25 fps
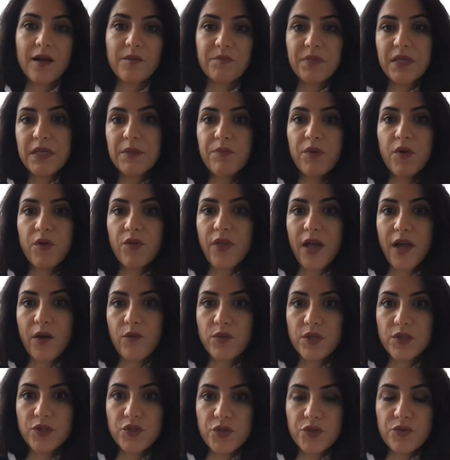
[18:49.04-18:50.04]
people
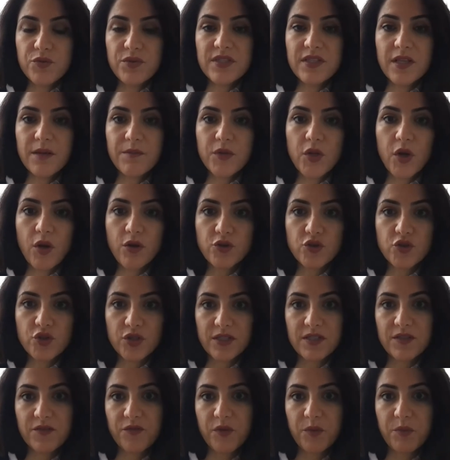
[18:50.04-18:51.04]
that would use them not
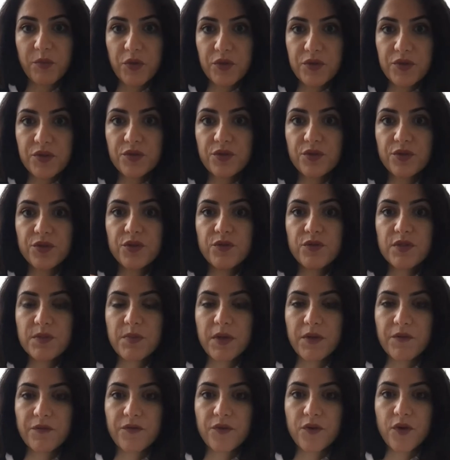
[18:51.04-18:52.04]
just for personal use,
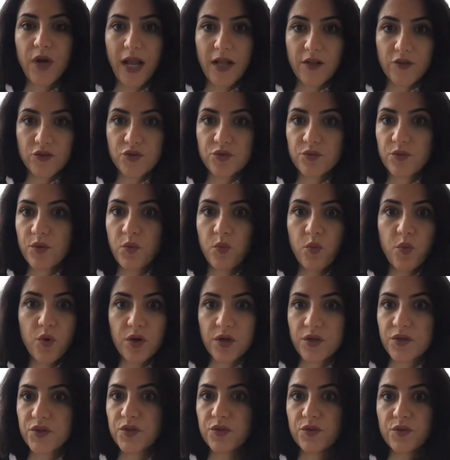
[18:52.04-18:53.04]
but for actual
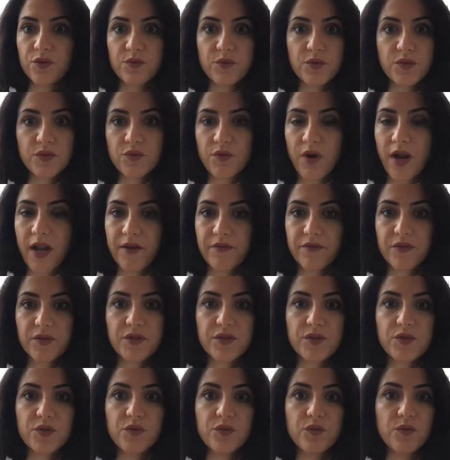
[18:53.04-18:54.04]
work. So
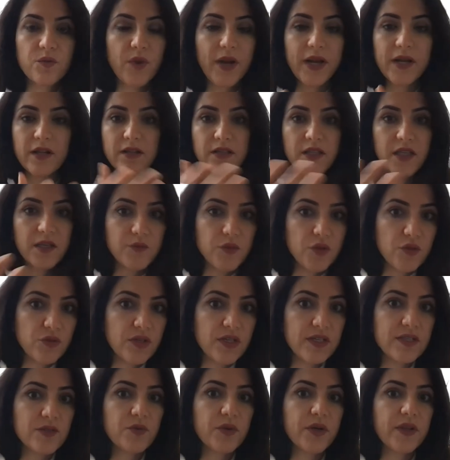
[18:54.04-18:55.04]
drivers who were in
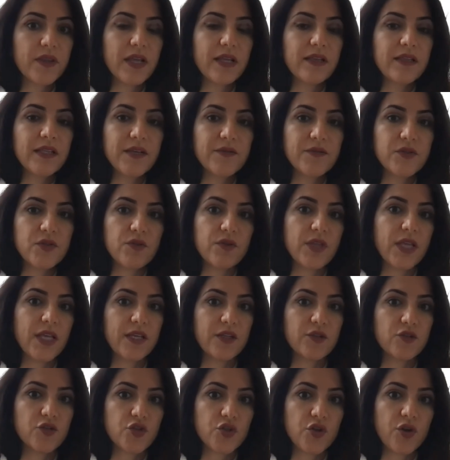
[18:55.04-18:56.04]
communities where they live, so they
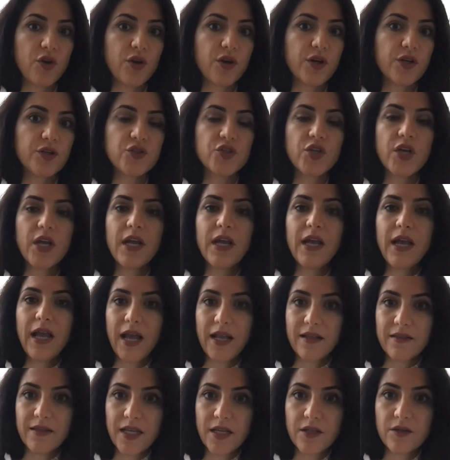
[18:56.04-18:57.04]
can charge
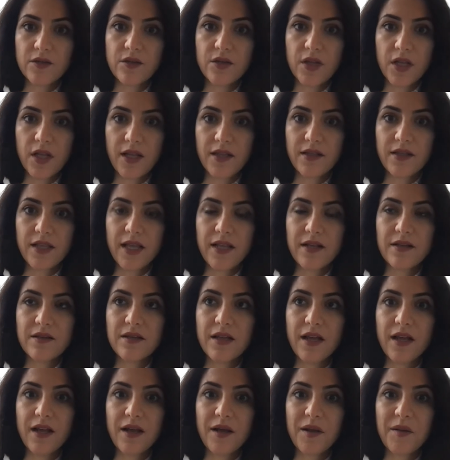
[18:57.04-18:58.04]
and
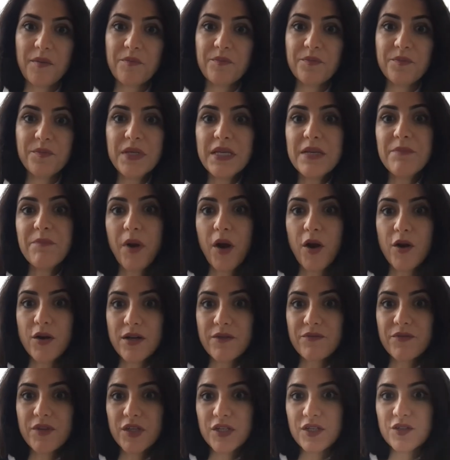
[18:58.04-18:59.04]
then be part
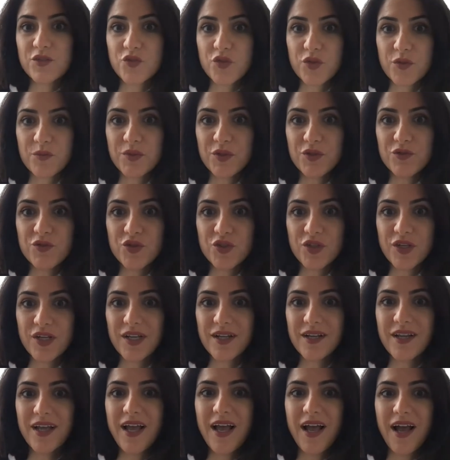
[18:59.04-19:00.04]
of the
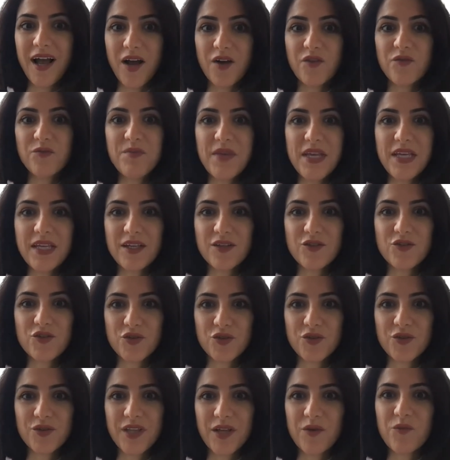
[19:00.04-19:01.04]
contribution of making
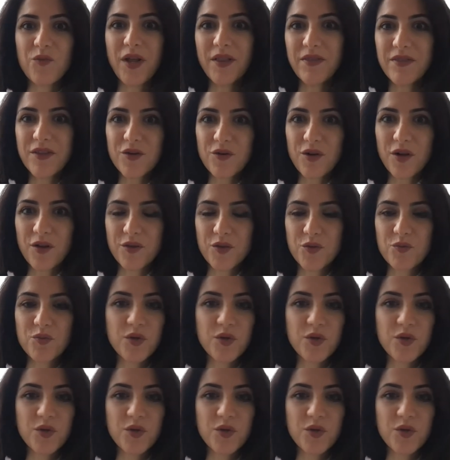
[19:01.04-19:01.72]
sure that when they're on the